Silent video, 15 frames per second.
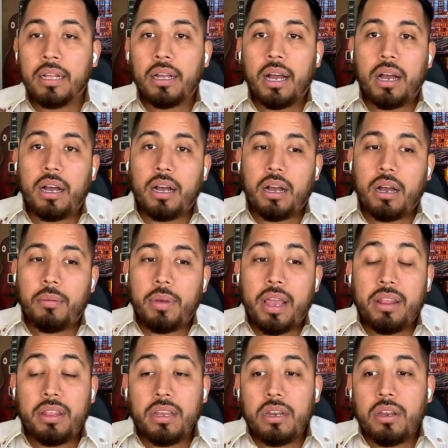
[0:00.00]

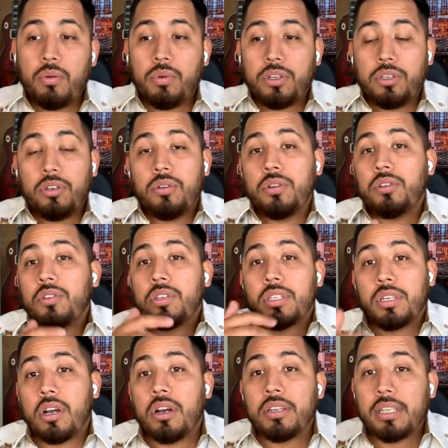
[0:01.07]
And then what you do is you just
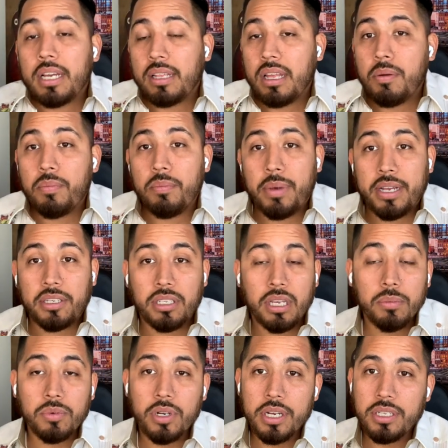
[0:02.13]
contact them by
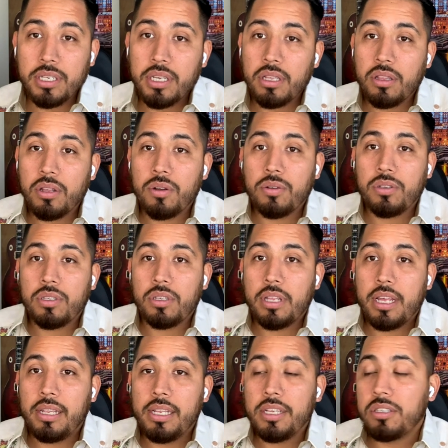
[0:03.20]
skip tracing
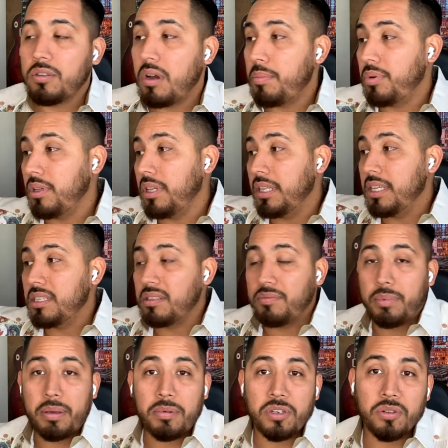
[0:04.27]
that list. So I pull a list of
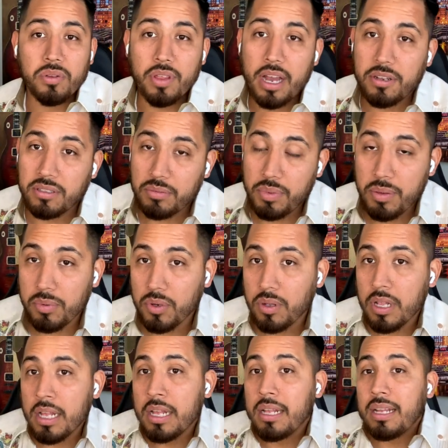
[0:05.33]
maybe 2,000 people.
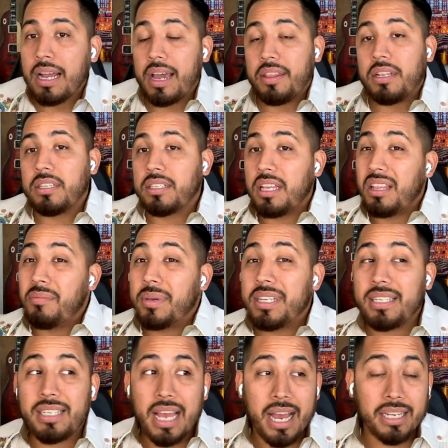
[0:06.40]
I then send them a
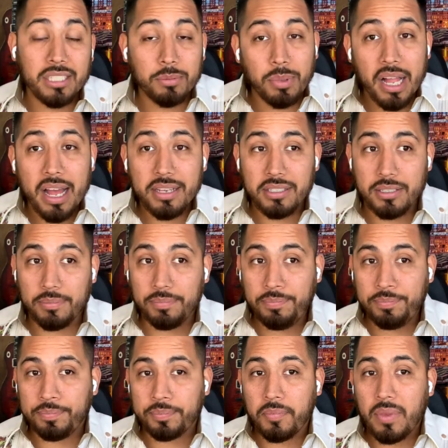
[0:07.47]
text blast
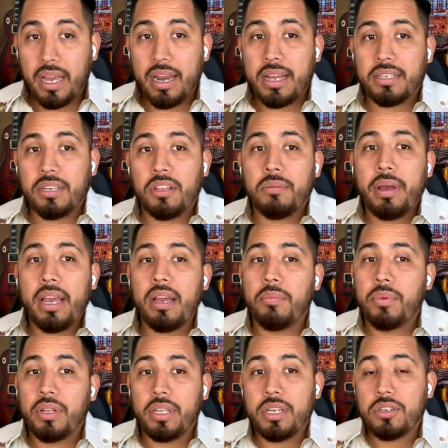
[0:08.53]
and I tell them, hey, I'm
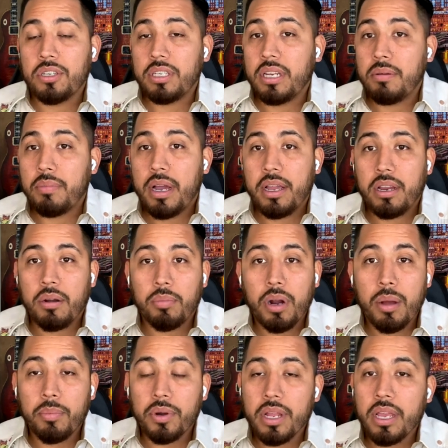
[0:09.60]
really interested in buying your
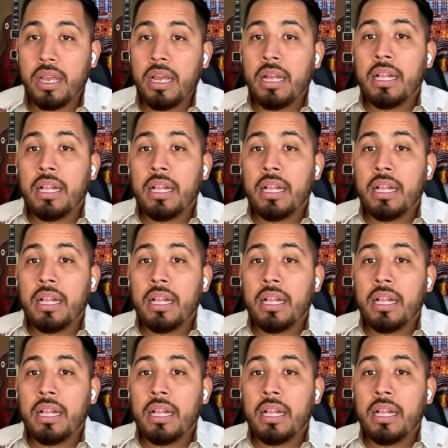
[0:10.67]
property.